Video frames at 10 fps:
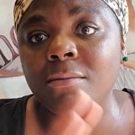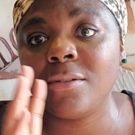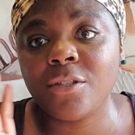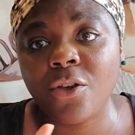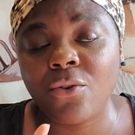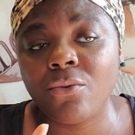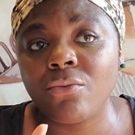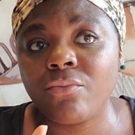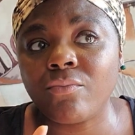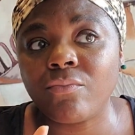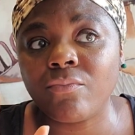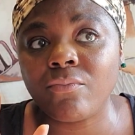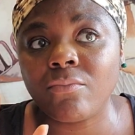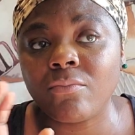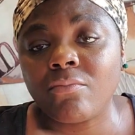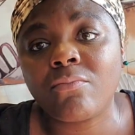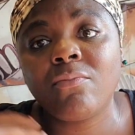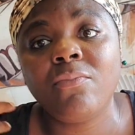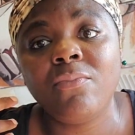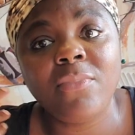So
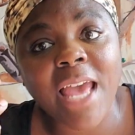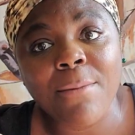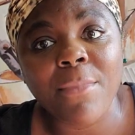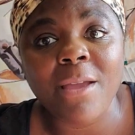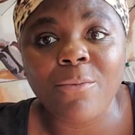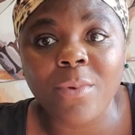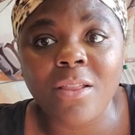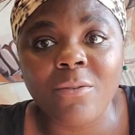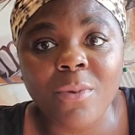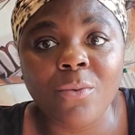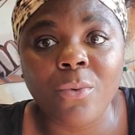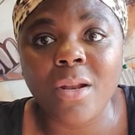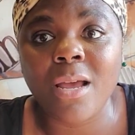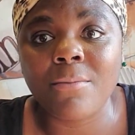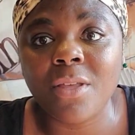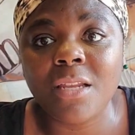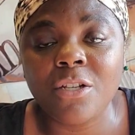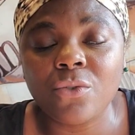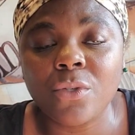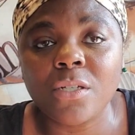that might really be what I'm
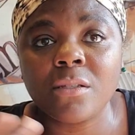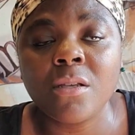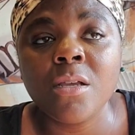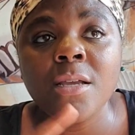leaning towards.